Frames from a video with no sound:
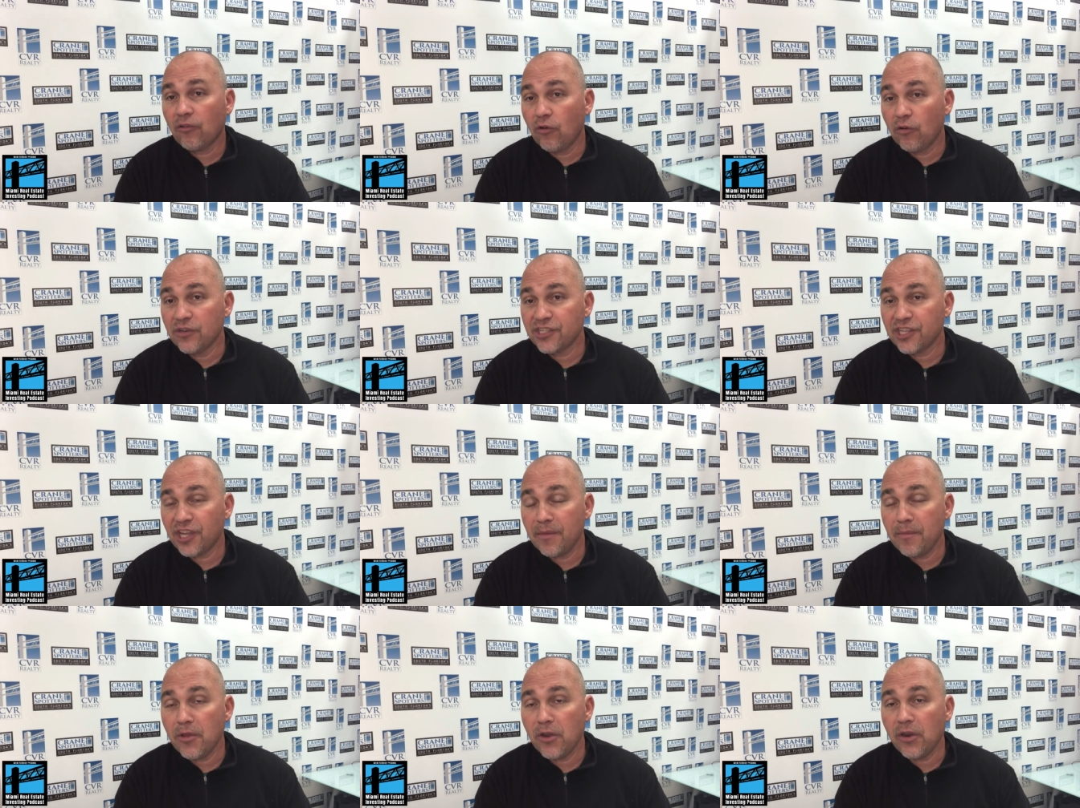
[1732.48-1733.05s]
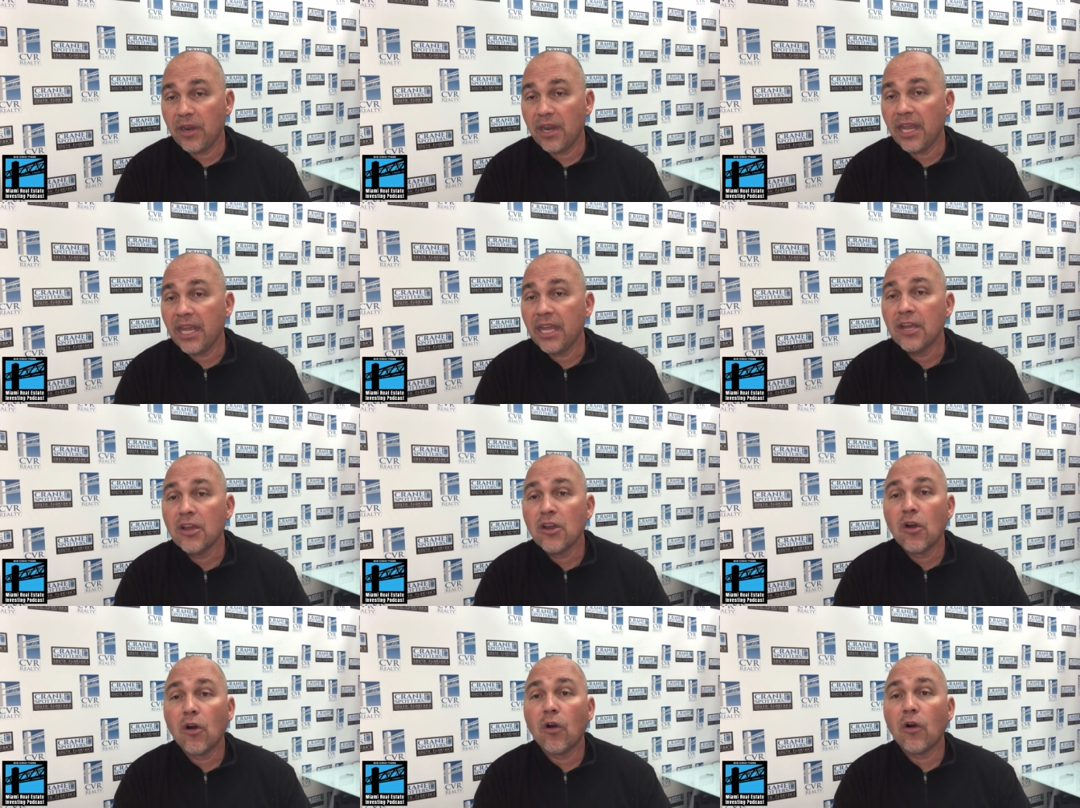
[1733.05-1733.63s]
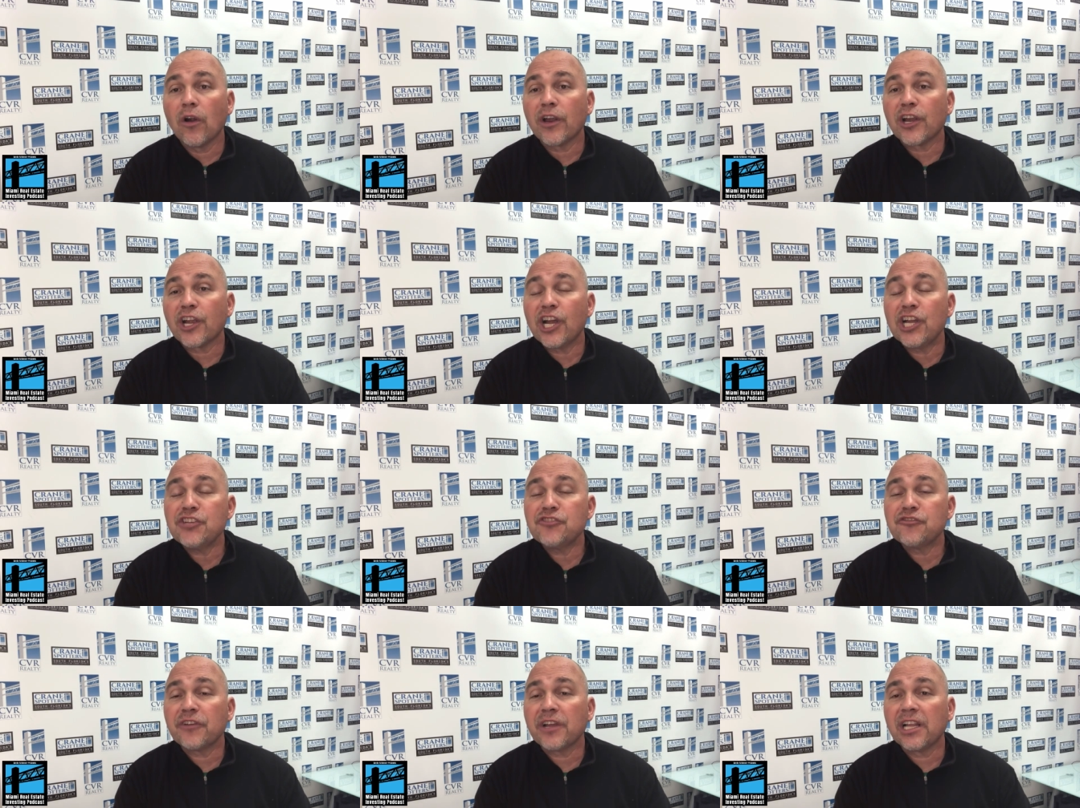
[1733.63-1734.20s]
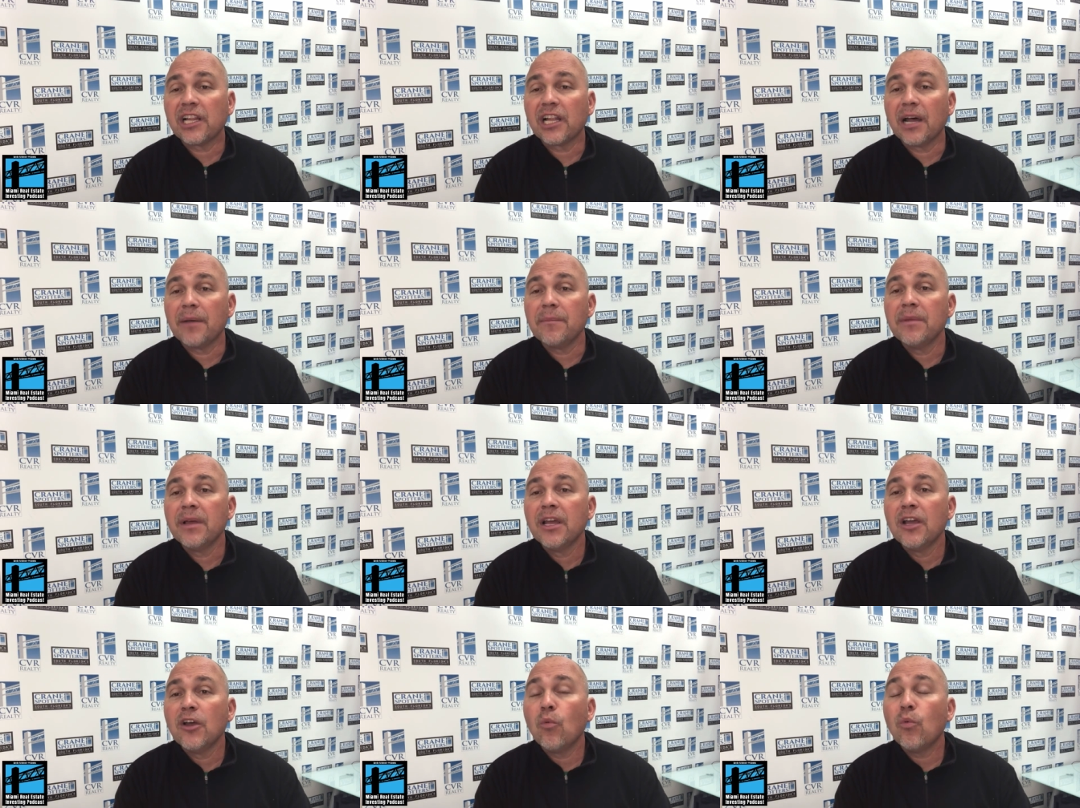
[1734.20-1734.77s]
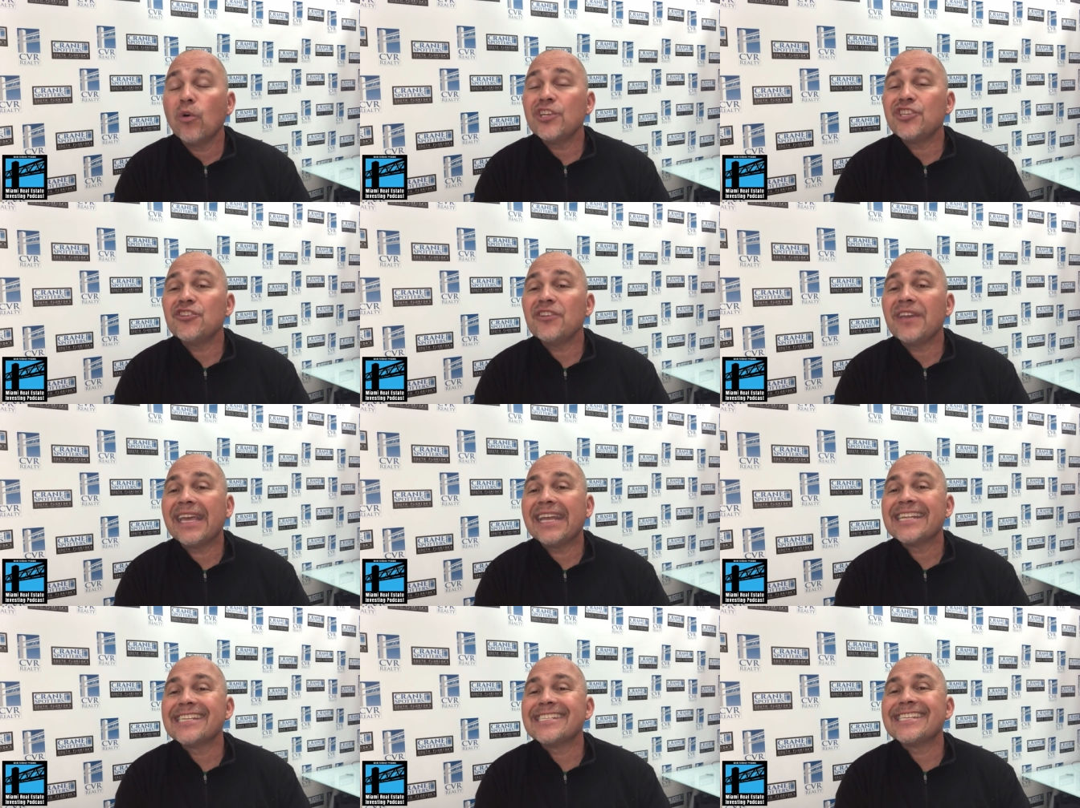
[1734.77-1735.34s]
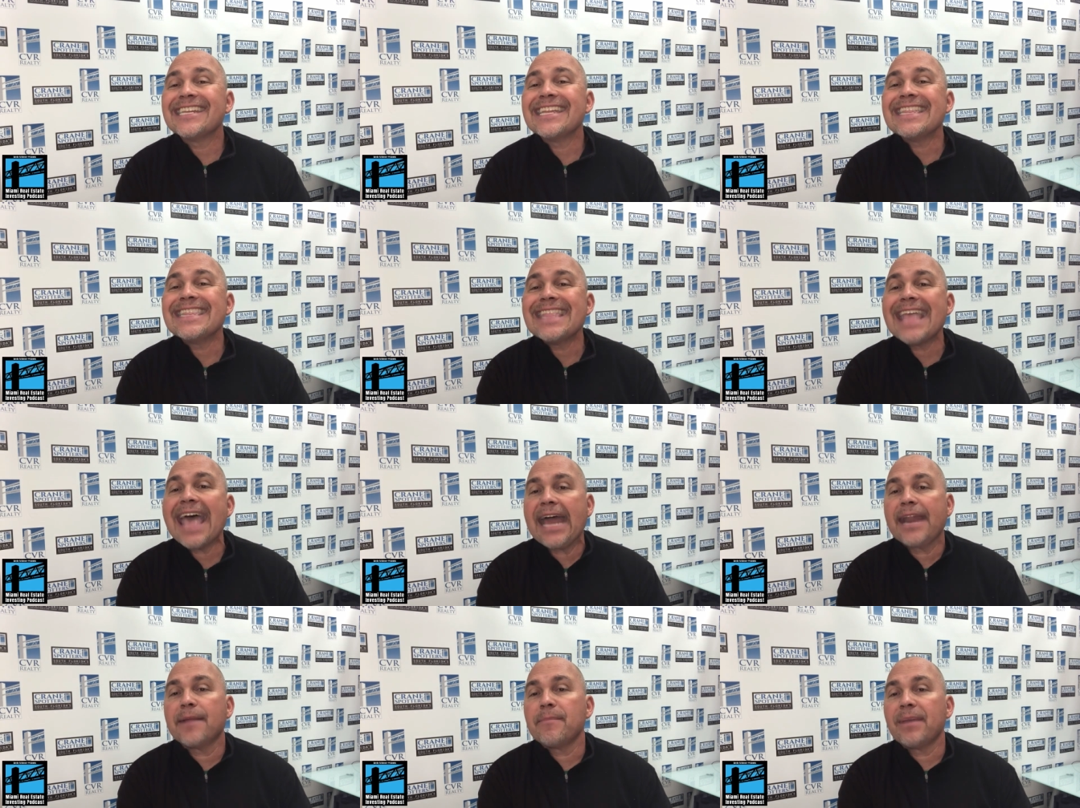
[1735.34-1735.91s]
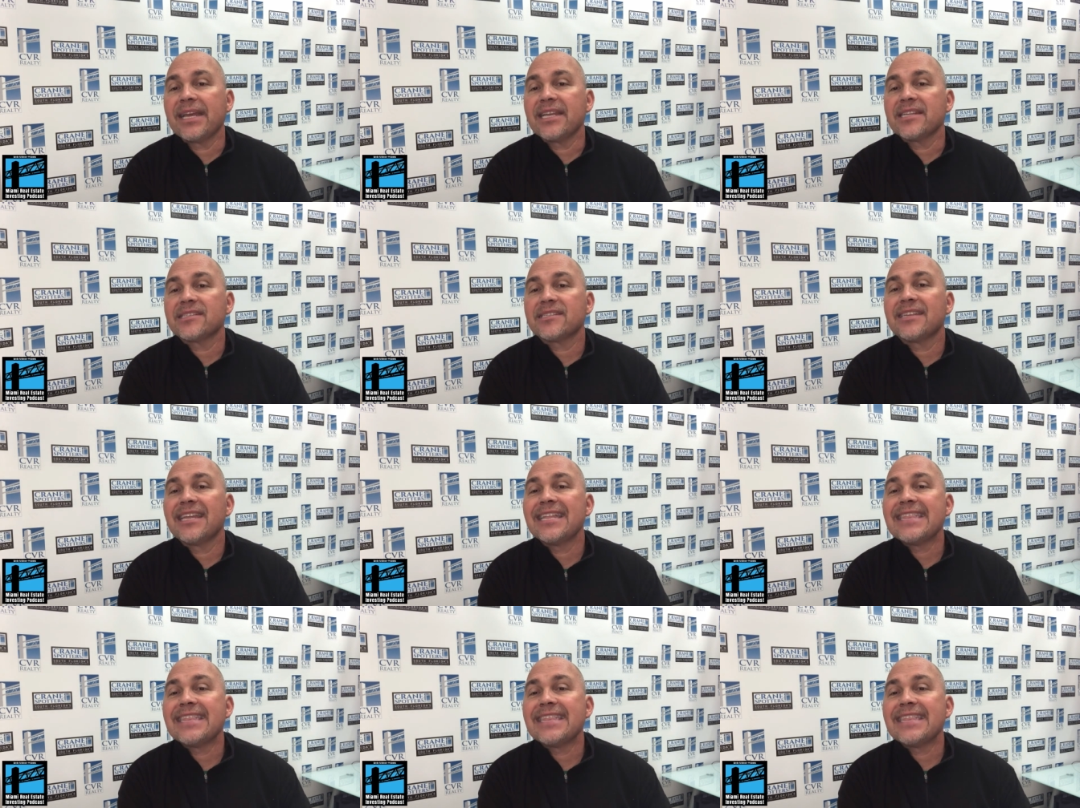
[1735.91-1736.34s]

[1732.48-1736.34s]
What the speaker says: course community or a country club, what you get is the database.